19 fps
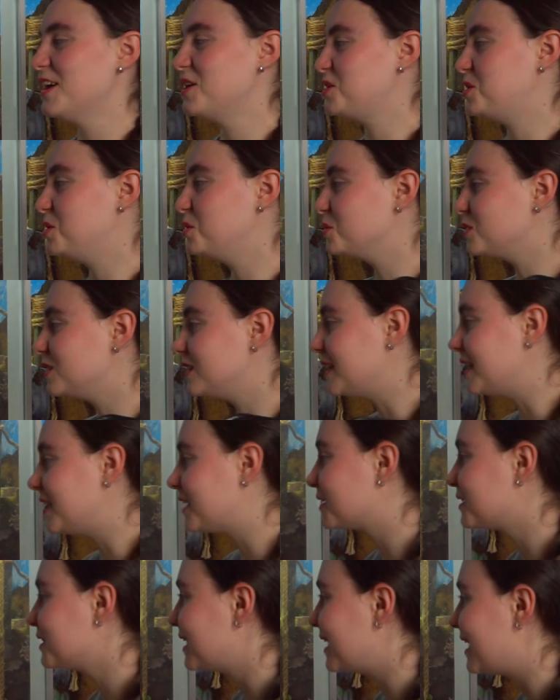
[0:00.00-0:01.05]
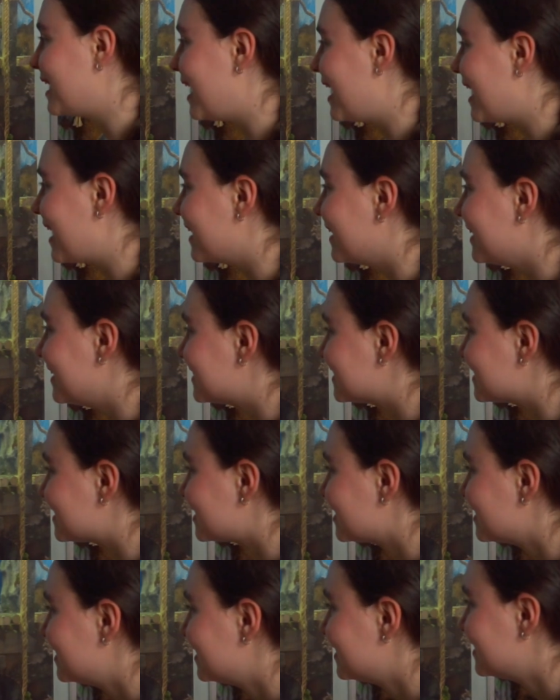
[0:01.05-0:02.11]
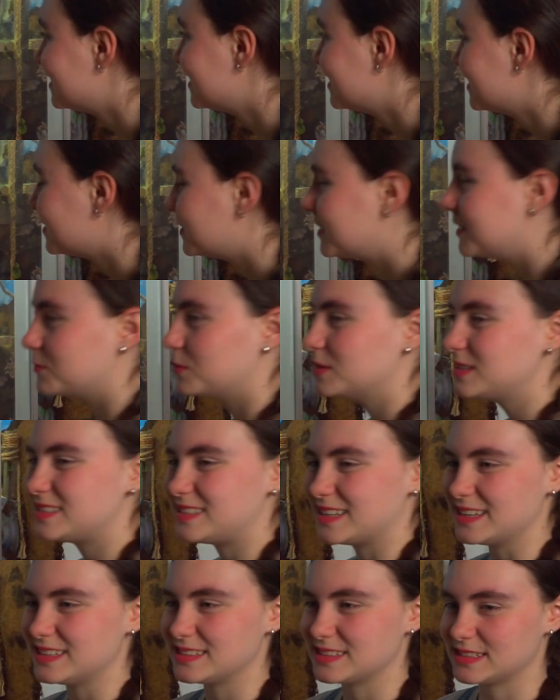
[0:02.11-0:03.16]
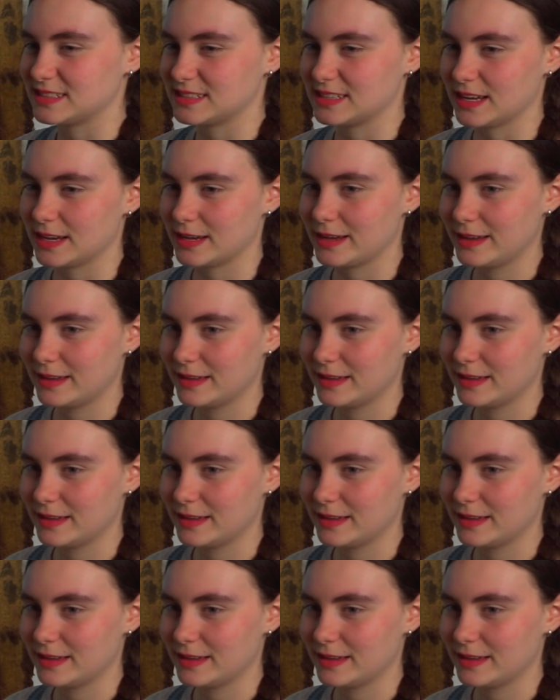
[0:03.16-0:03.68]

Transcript: You literally ate! Wait, what day is it today?